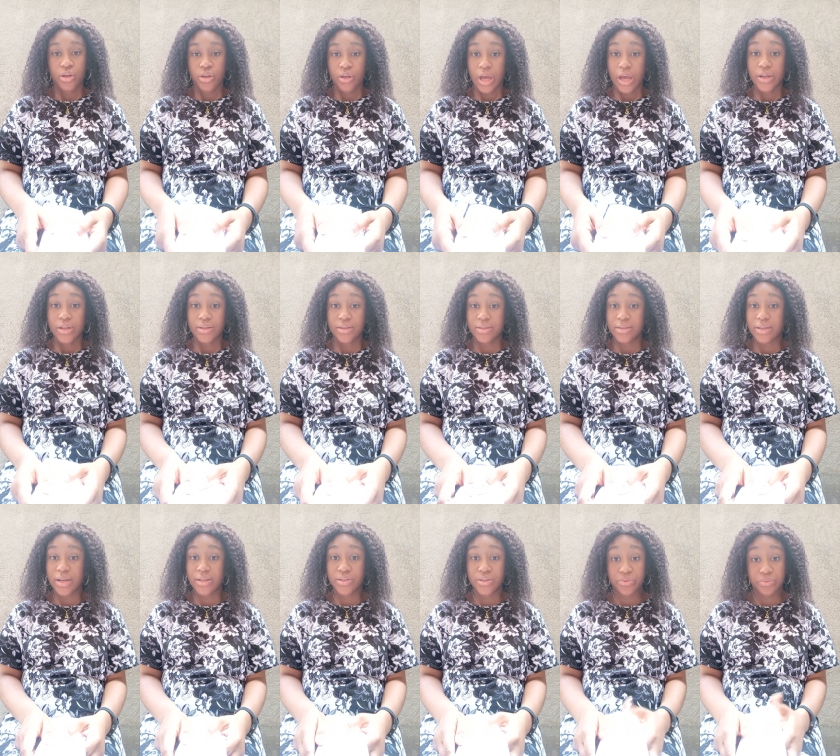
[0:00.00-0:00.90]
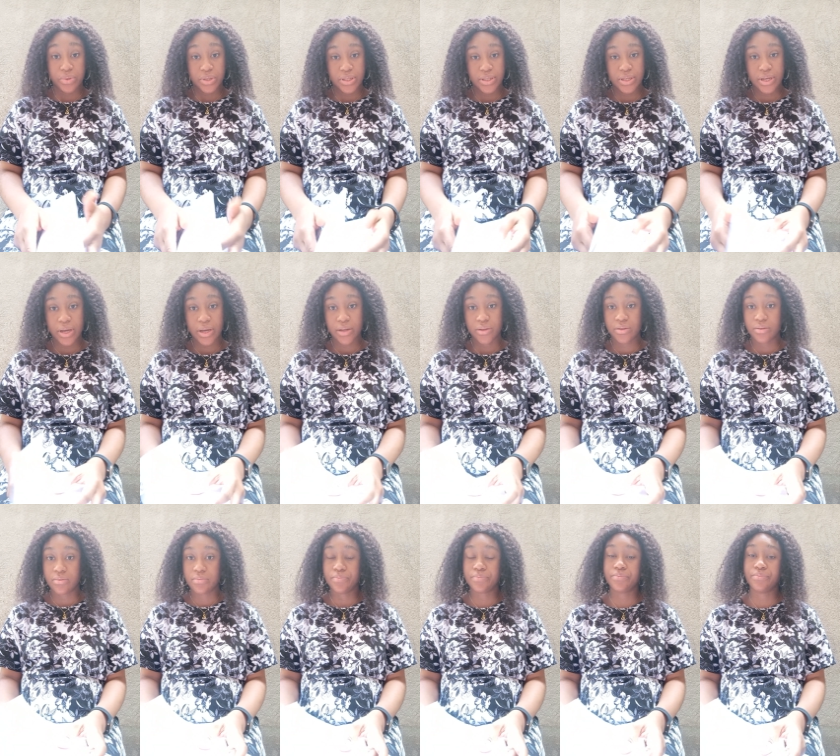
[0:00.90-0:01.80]
and you decide to reside,
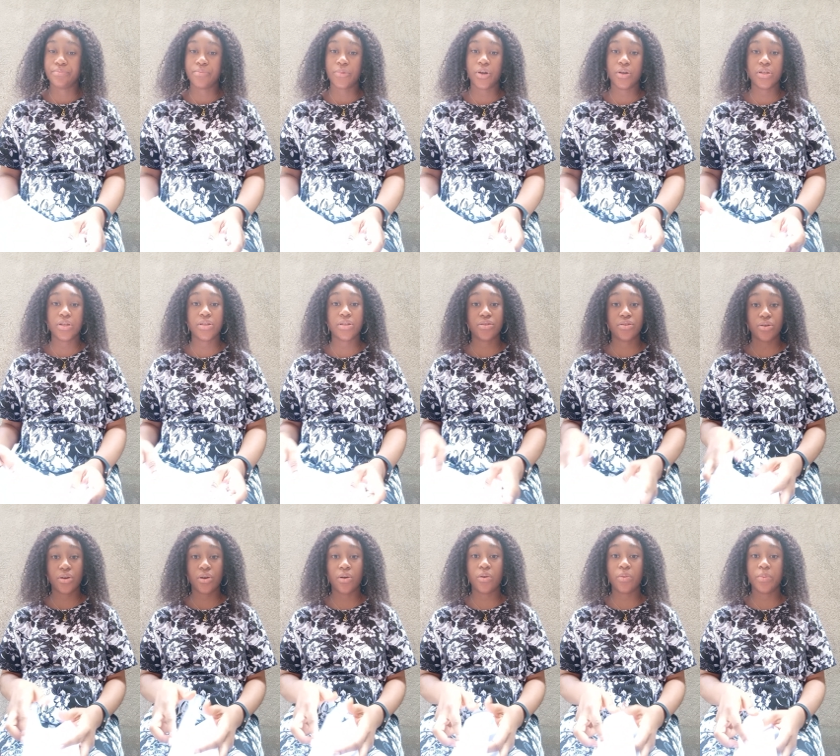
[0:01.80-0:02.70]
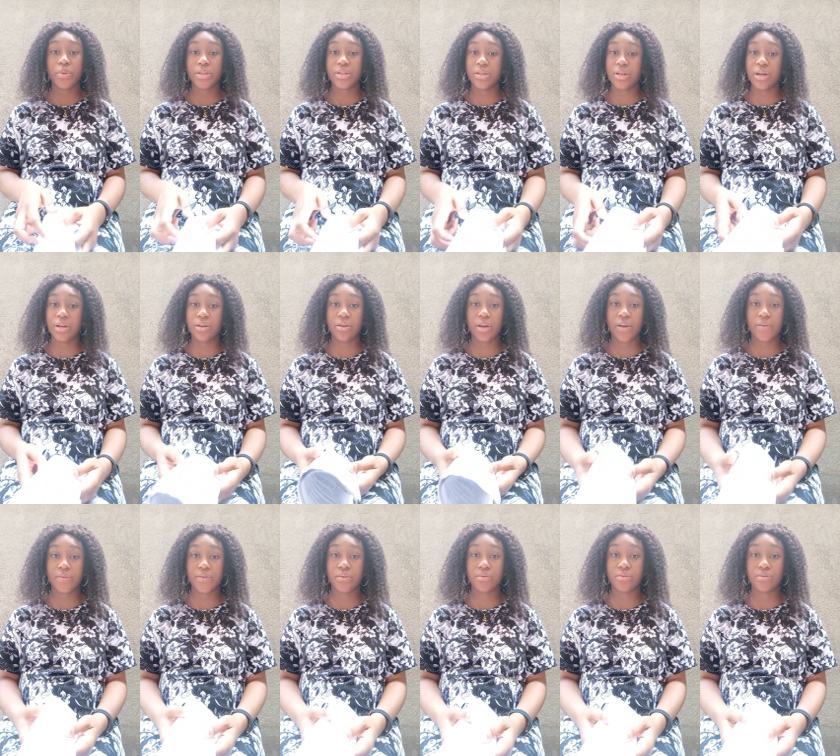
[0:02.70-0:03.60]
this is all basically you
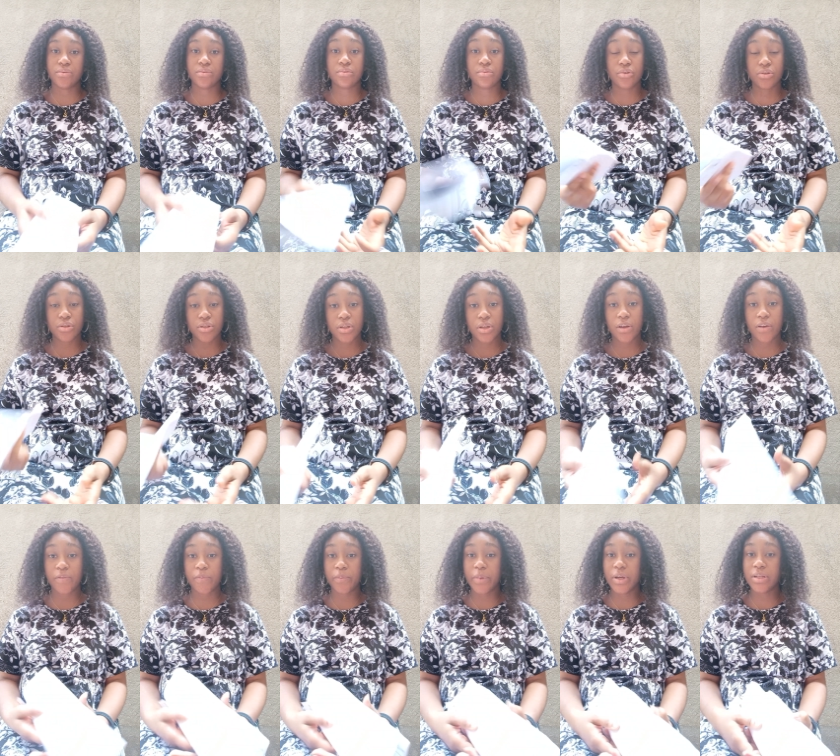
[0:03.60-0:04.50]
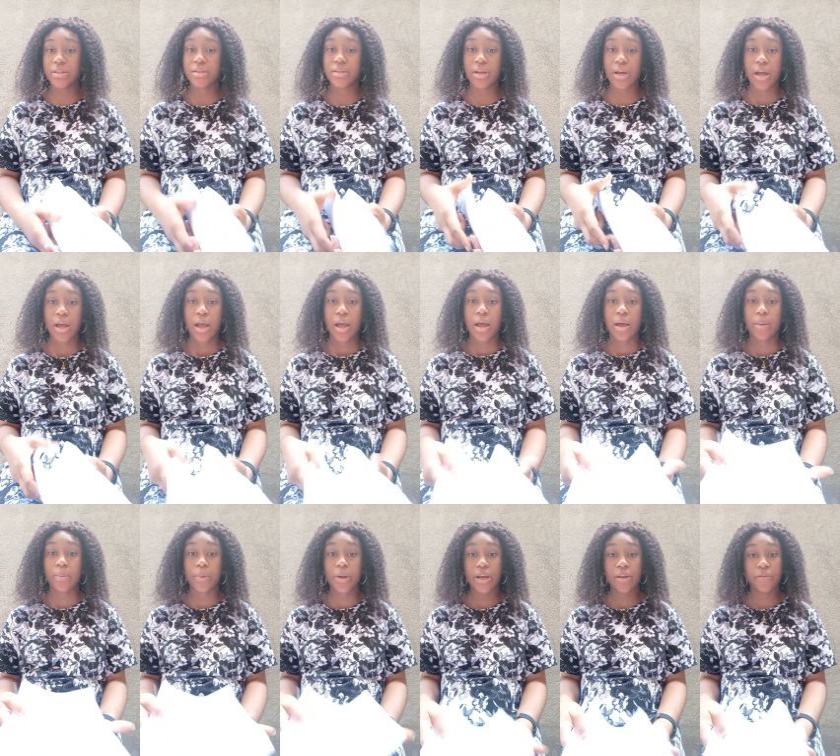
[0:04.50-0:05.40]
have to do. Go to the government,
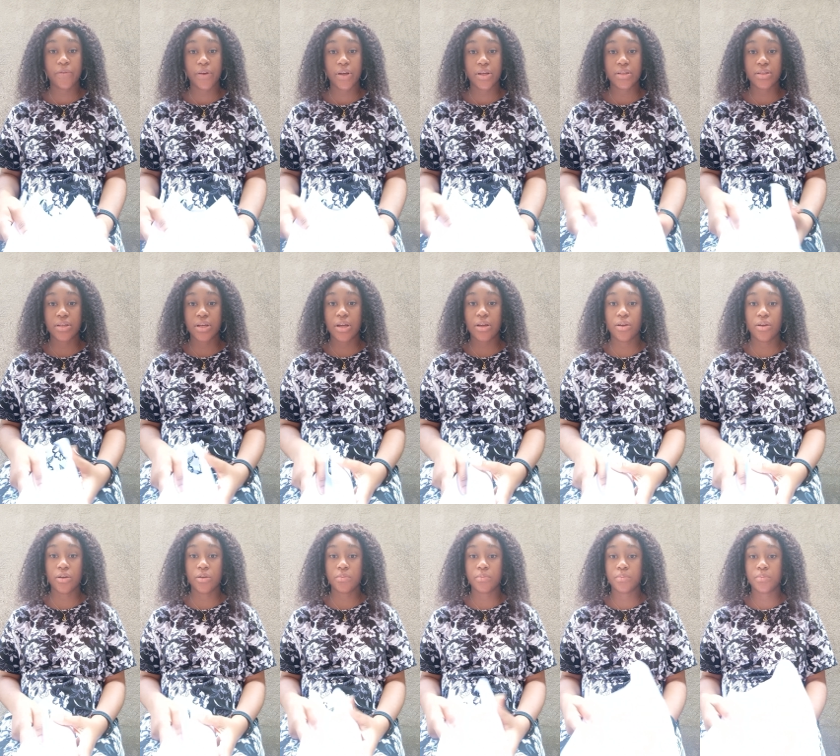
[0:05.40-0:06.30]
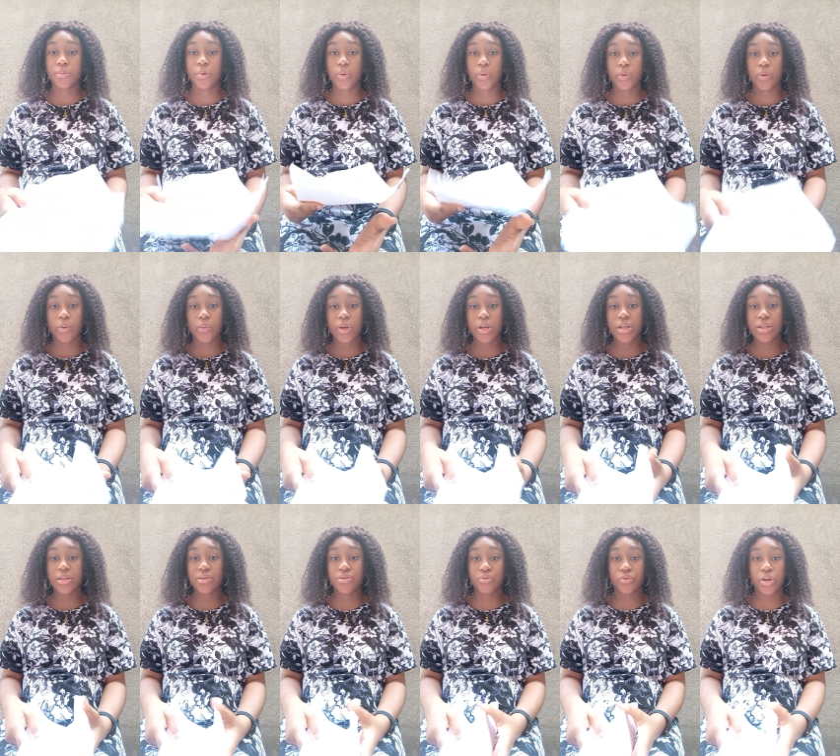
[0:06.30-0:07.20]
apply for asylum. When
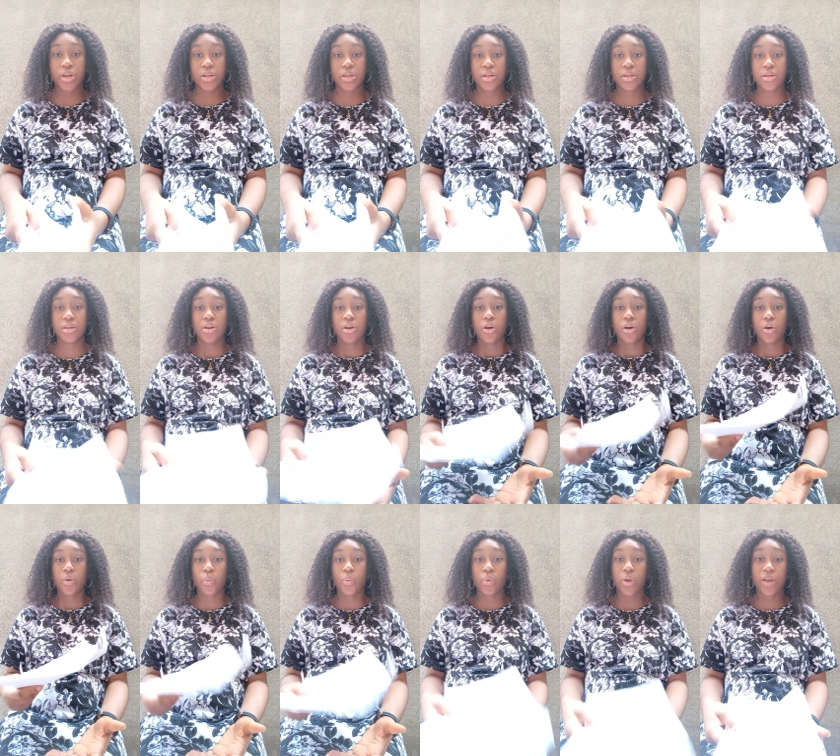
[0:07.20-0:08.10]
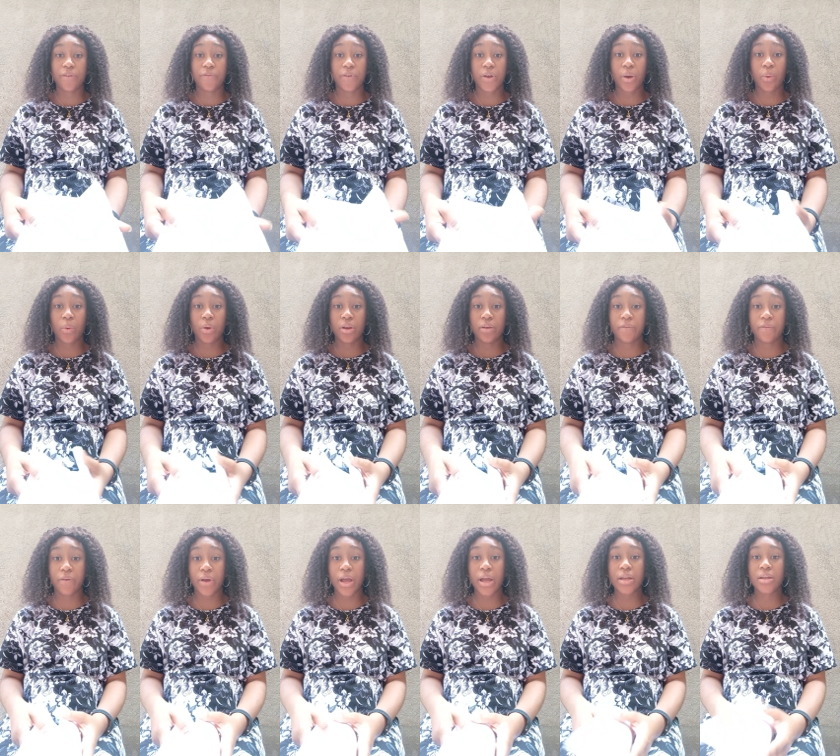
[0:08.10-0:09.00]
it's ready, or if you are
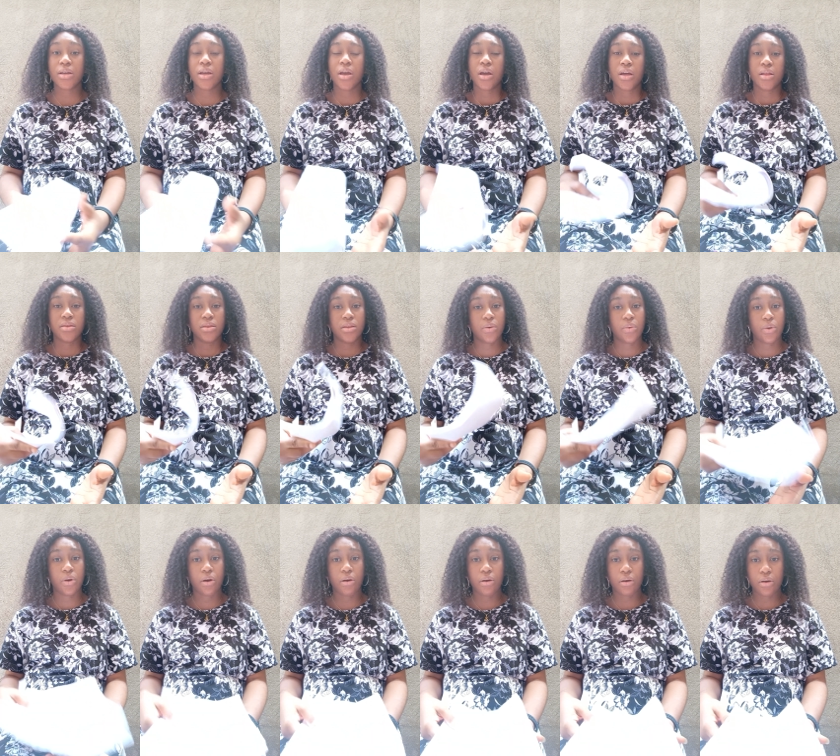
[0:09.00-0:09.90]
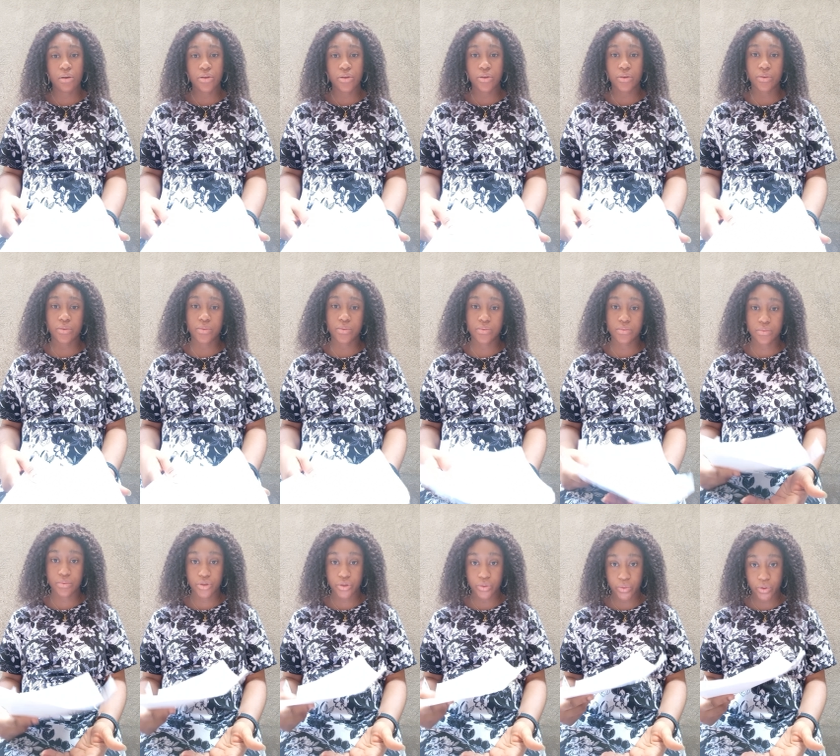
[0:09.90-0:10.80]
qualified, they will call you.
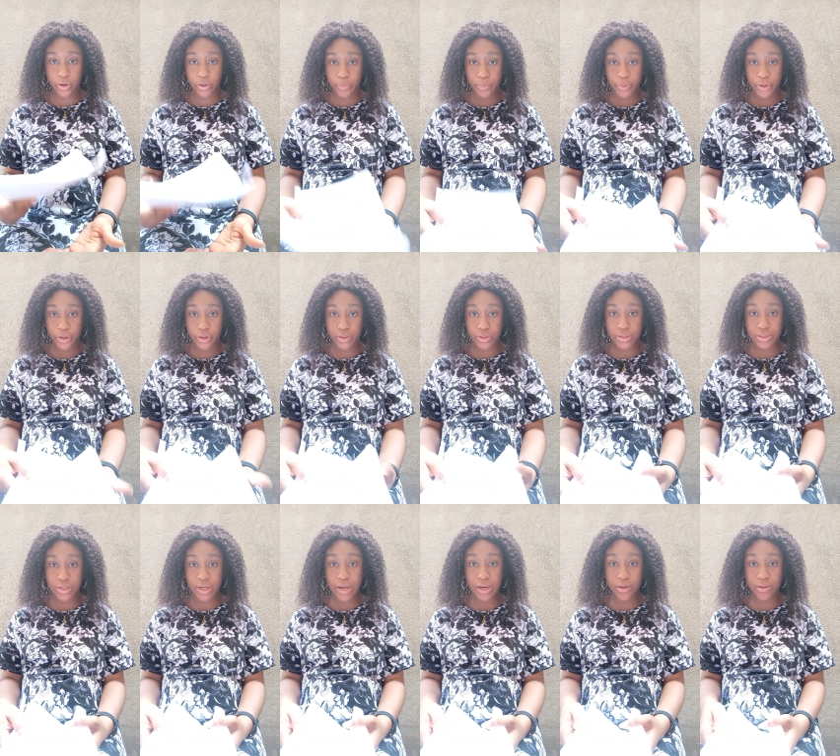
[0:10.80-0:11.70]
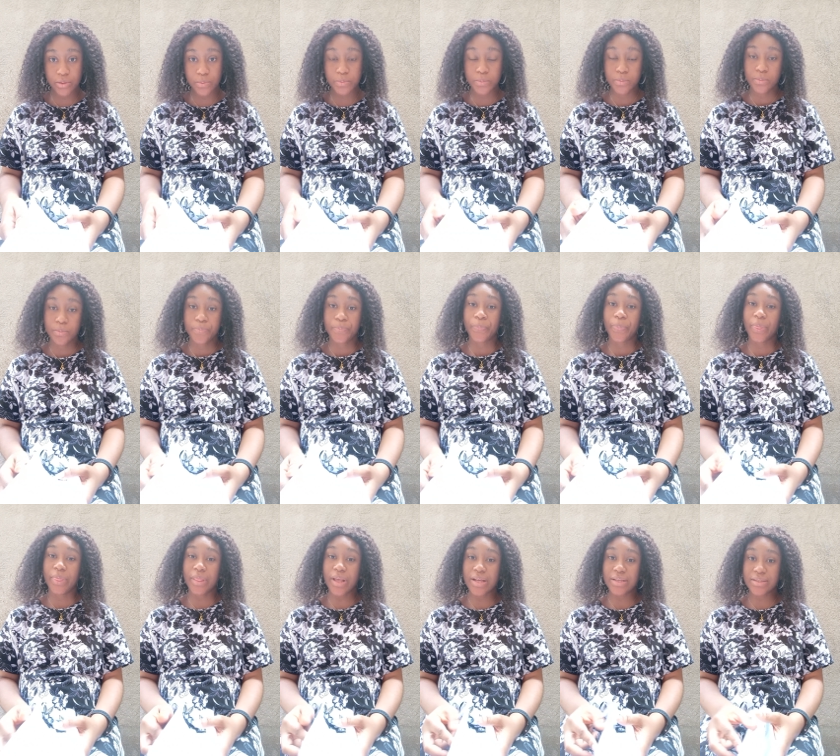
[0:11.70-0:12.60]
You'll come pick your asylum.
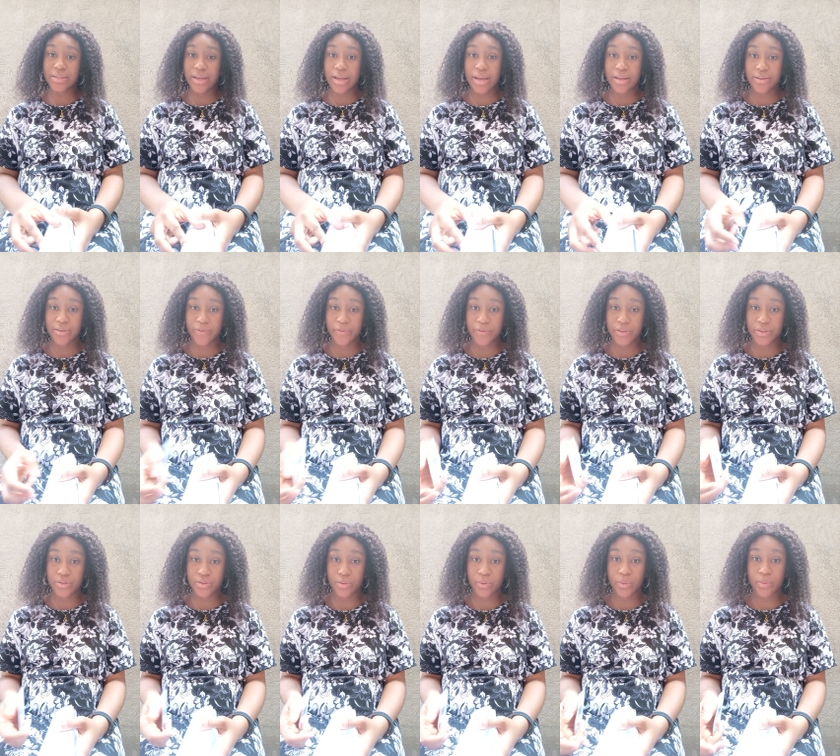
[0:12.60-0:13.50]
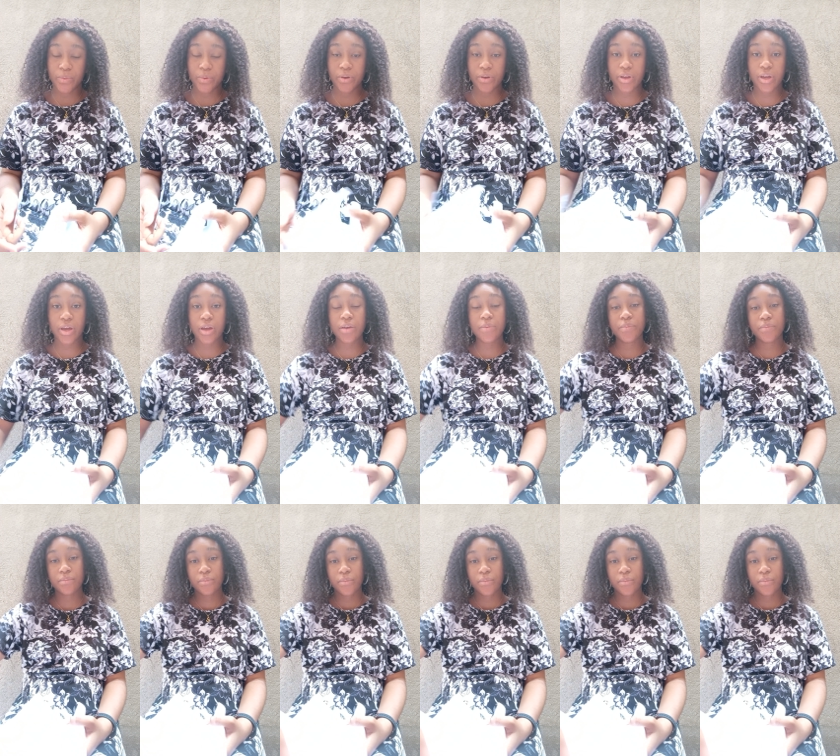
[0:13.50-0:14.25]
That's the end of it all. Okay.